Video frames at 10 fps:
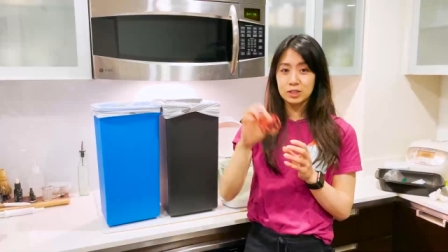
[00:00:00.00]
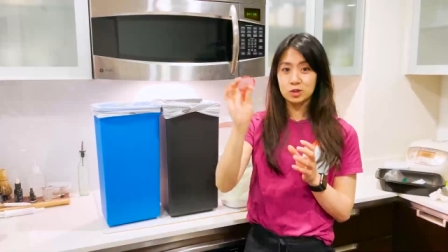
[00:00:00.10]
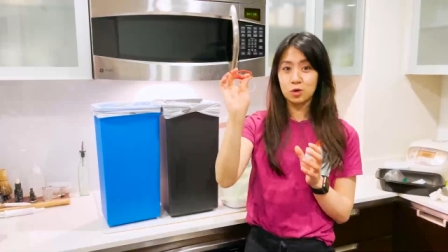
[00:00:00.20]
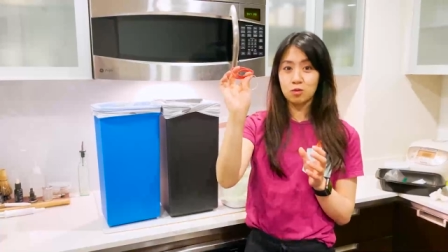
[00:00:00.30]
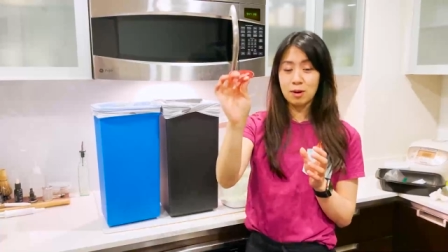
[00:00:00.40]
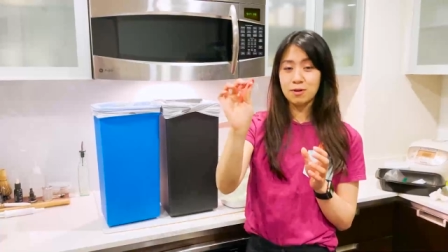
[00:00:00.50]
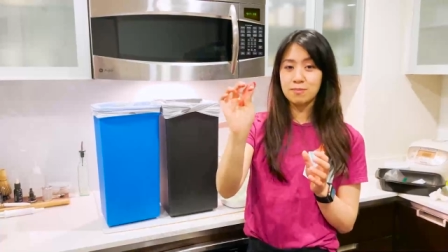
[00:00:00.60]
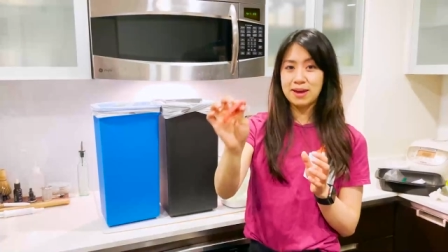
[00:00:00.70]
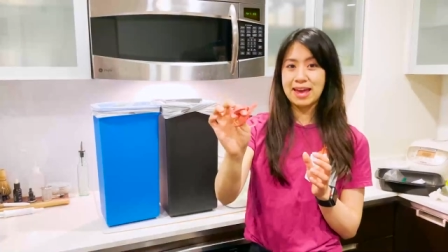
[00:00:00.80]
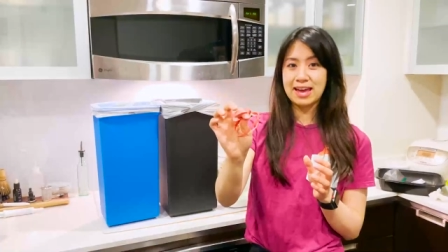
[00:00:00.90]
So
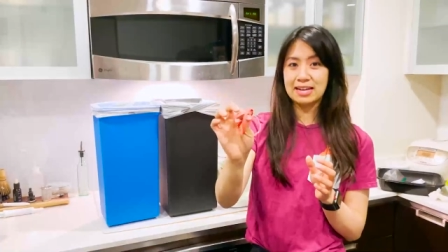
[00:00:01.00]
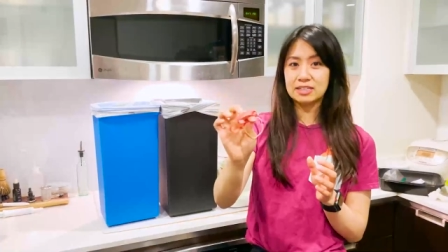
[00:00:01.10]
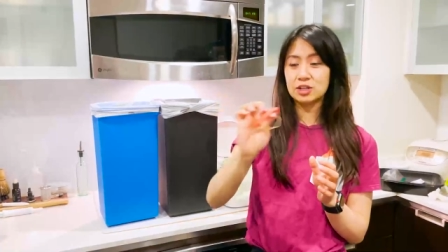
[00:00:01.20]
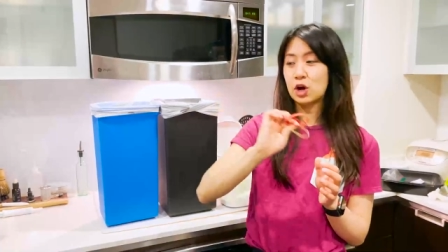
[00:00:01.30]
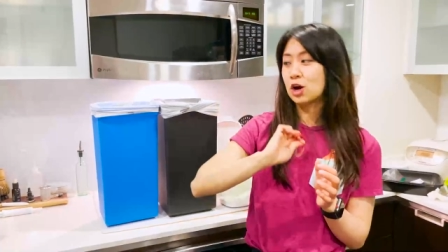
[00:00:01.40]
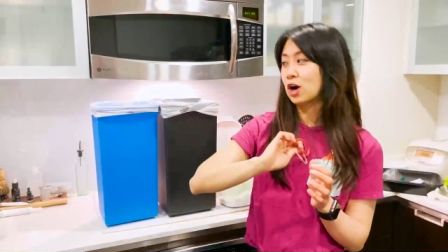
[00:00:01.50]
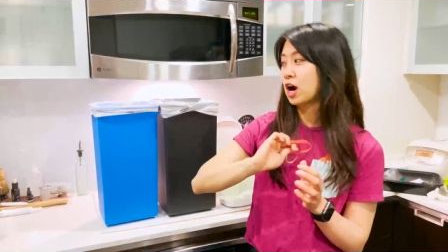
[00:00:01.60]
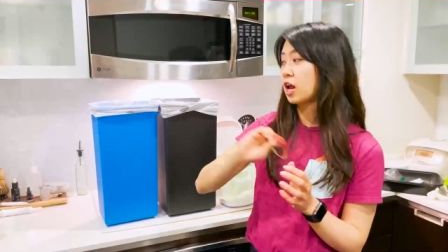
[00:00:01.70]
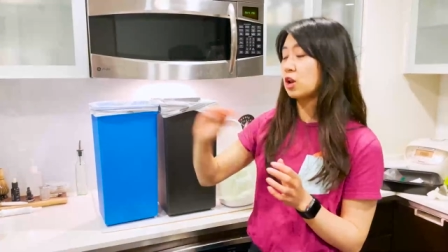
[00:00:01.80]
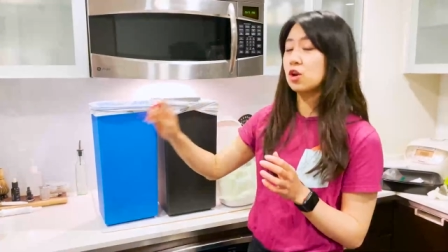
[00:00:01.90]
rubber bands
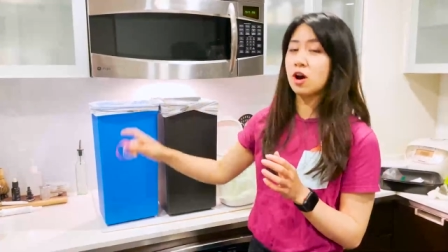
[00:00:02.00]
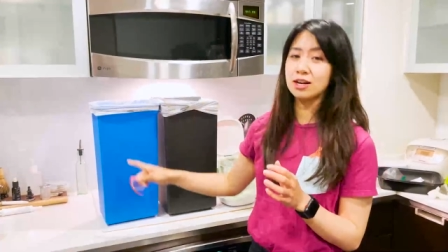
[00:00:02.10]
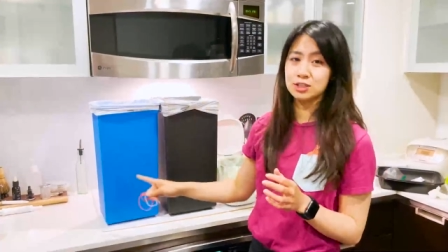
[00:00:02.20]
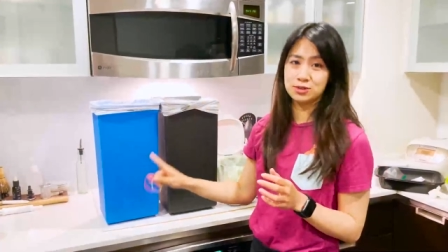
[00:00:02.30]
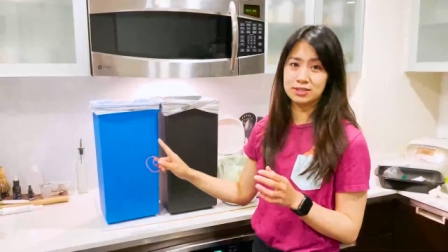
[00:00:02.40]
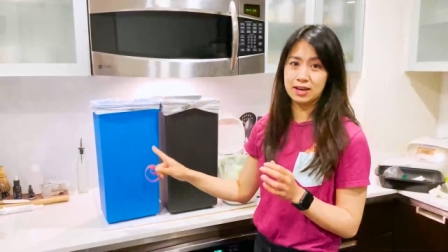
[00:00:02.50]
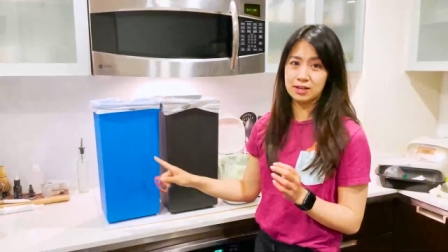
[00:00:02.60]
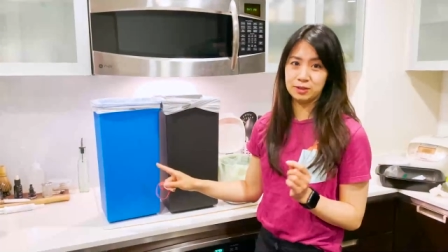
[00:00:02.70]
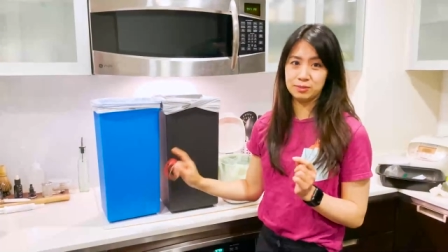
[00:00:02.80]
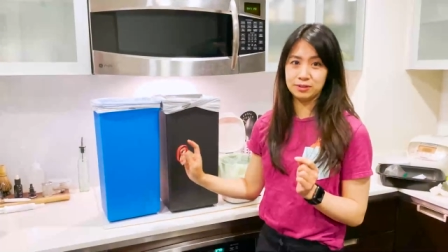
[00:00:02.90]
are not
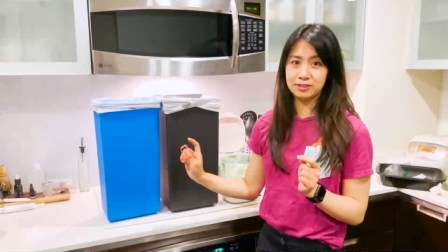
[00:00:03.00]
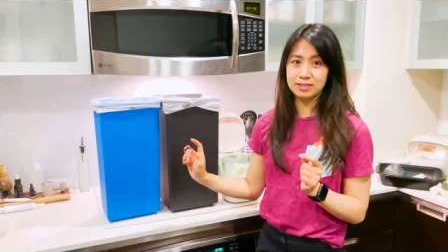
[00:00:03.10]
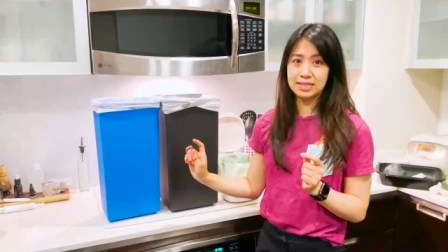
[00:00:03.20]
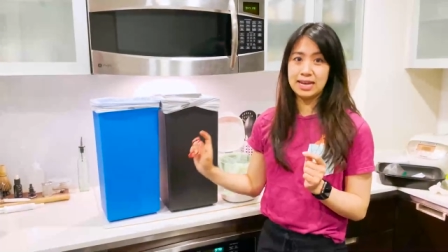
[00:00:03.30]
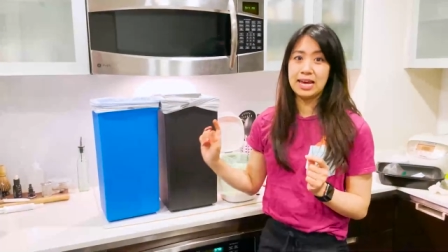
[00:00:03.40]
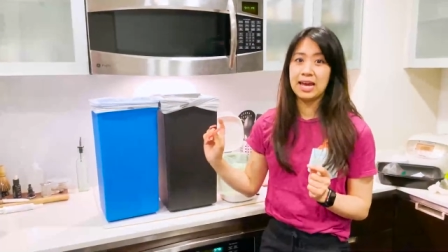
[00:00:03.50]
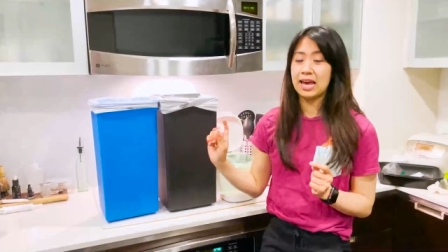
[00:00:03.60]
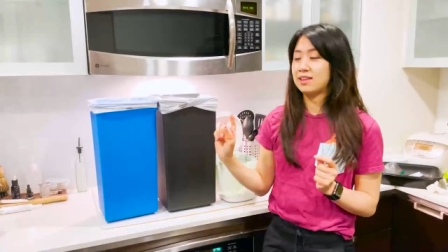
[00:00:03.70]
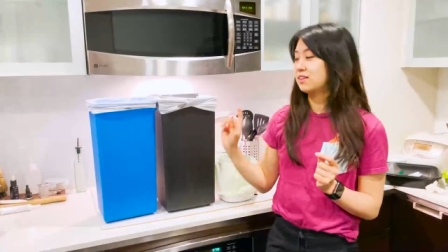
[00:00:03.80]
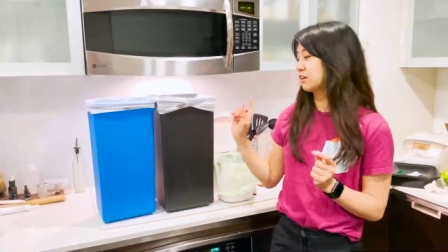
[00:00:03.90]
recyclable
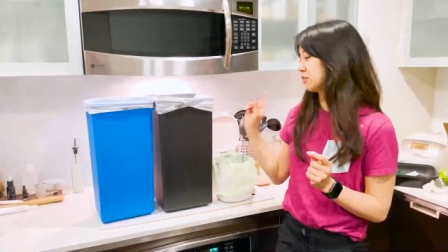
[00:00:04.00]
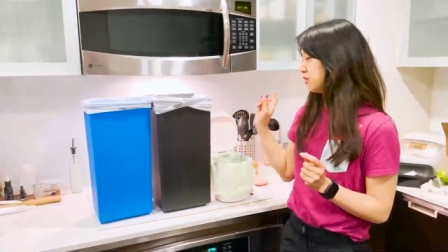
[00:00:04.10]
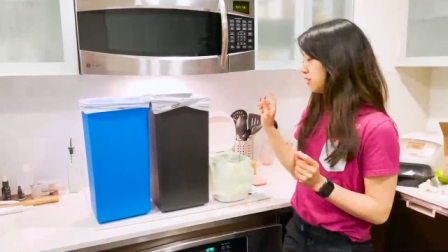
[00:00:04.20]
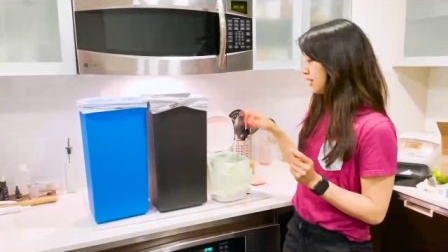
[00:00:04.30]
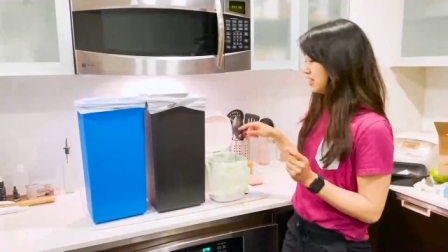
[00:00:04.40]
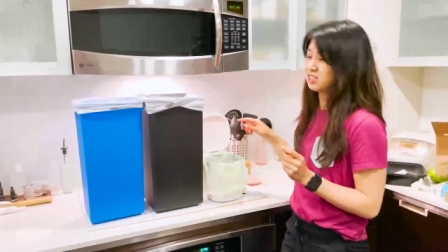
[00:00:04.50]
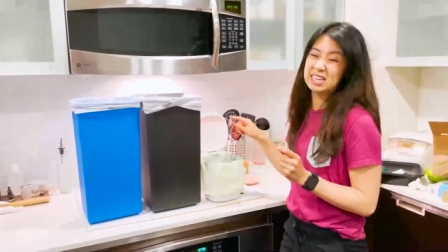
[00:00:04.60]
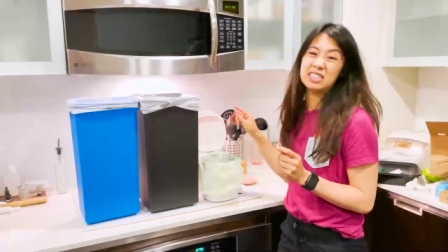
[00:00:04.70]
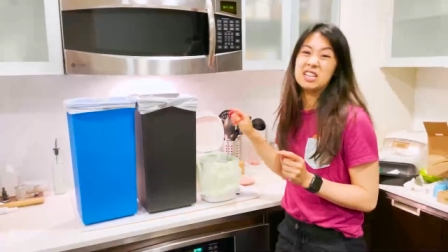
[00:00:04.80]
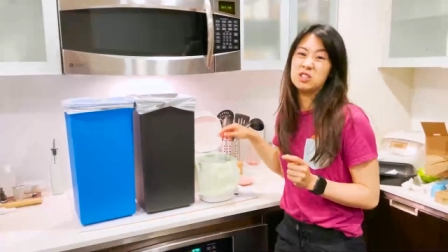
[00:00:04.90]
and they're, they, they, they